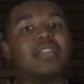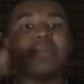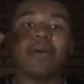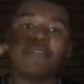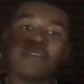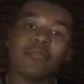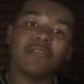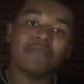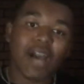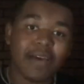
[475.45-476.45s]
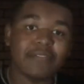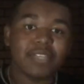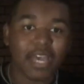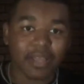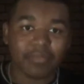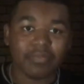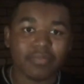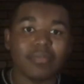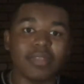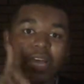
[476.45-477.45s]
The motherfucker was 5'10".
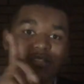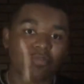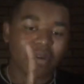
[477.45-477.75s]
That's